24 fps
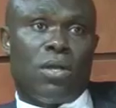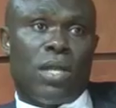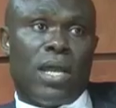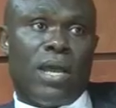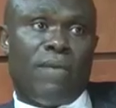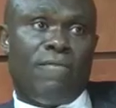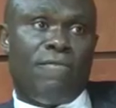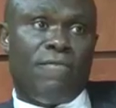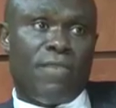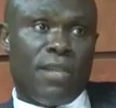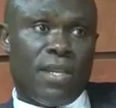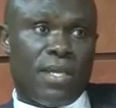all
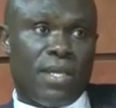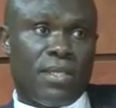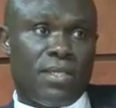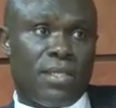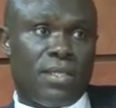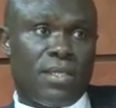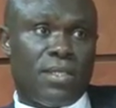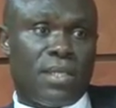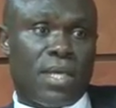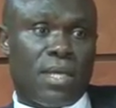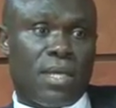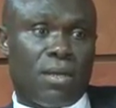our
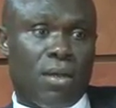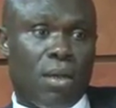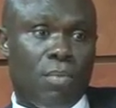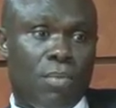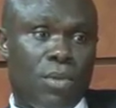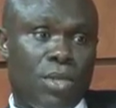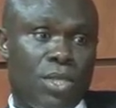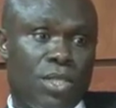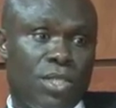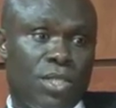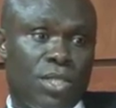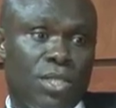villages and
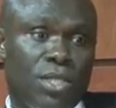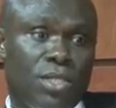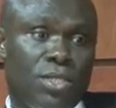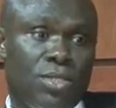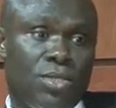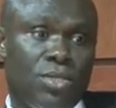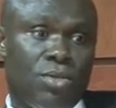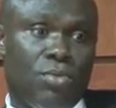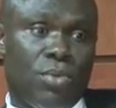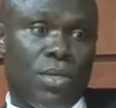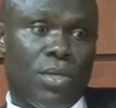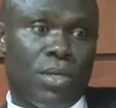
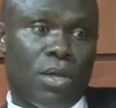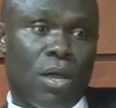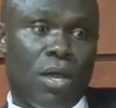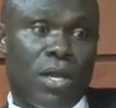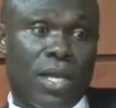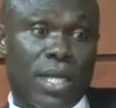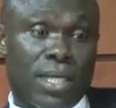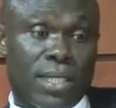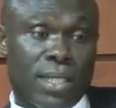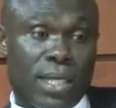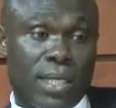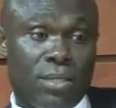communities to be
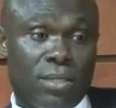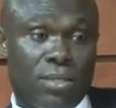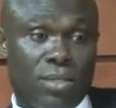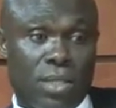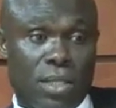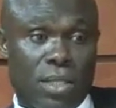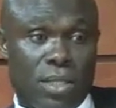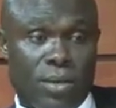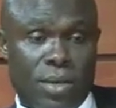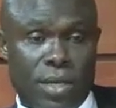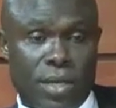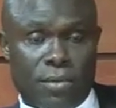connected to
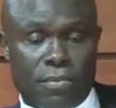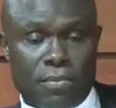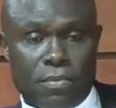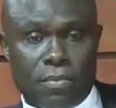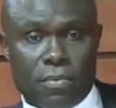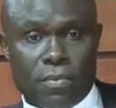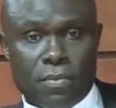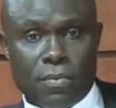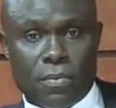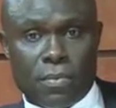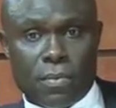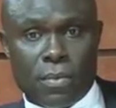the grid.
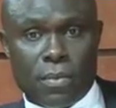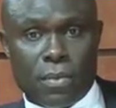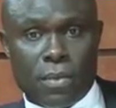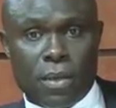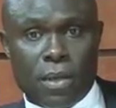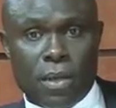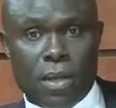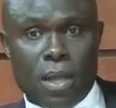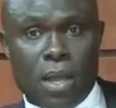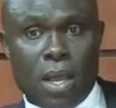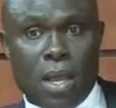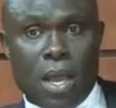
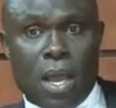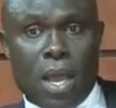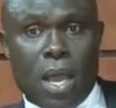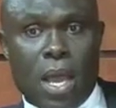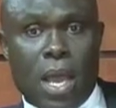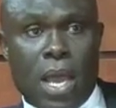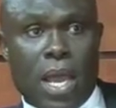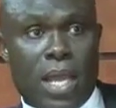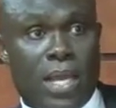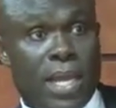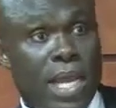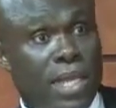
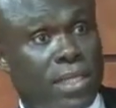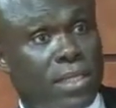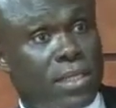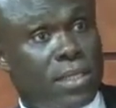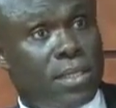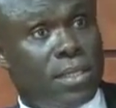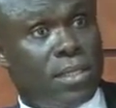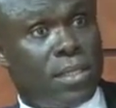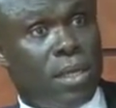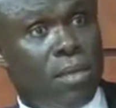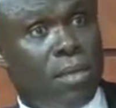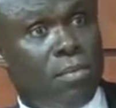And
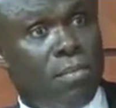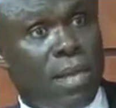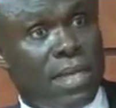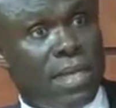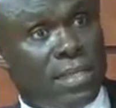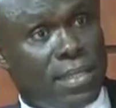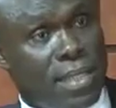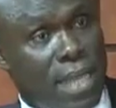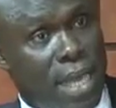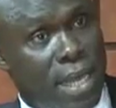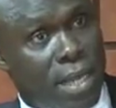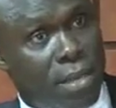that's my
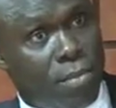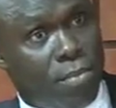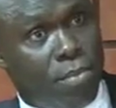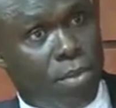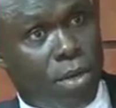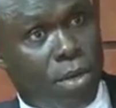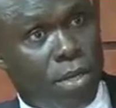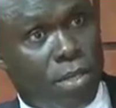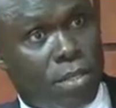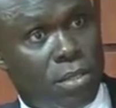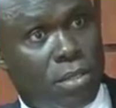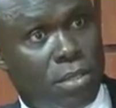starting
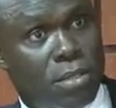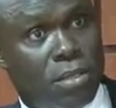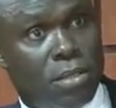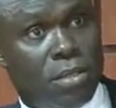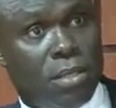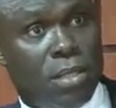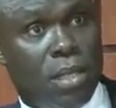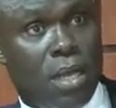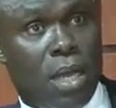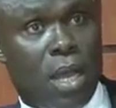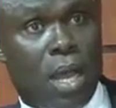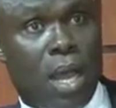point.
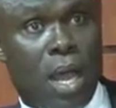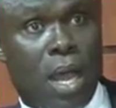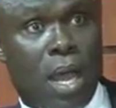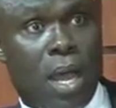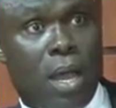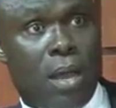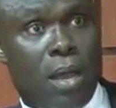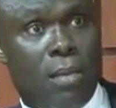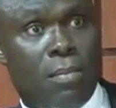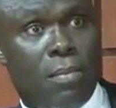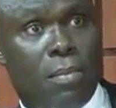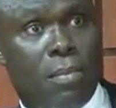
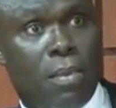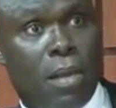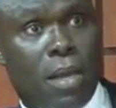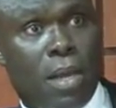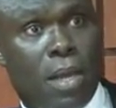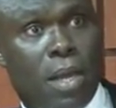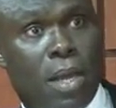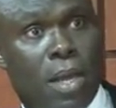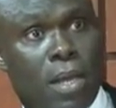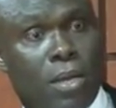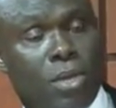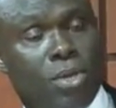
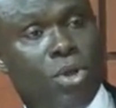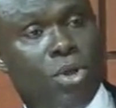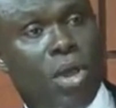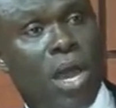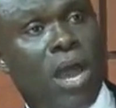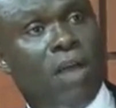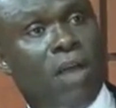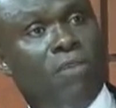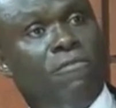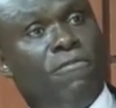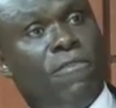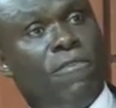I don't know
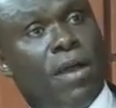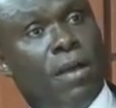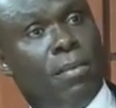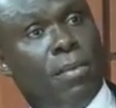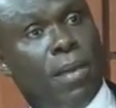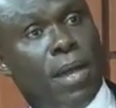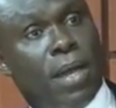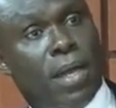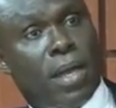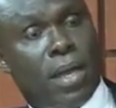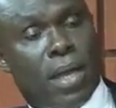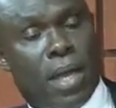how far
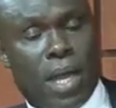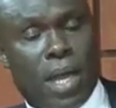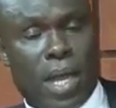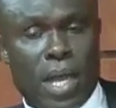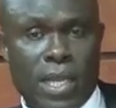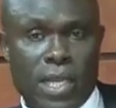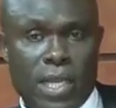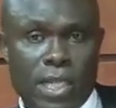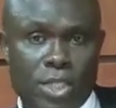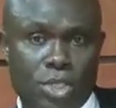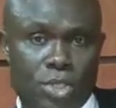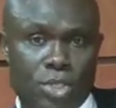back
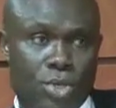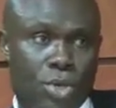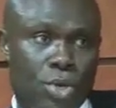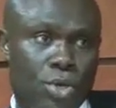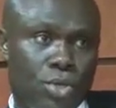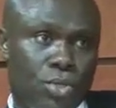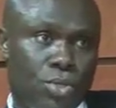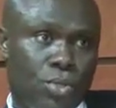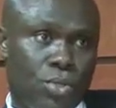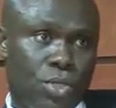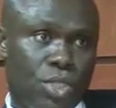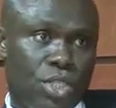I need to
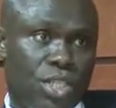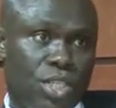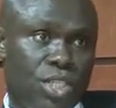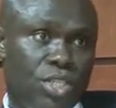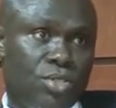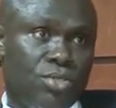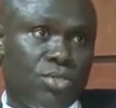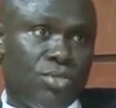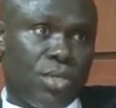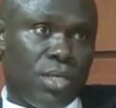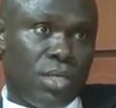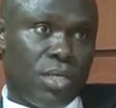go to in
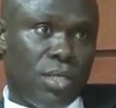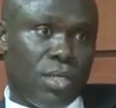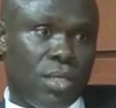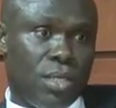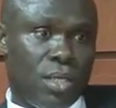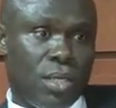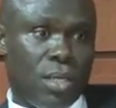history.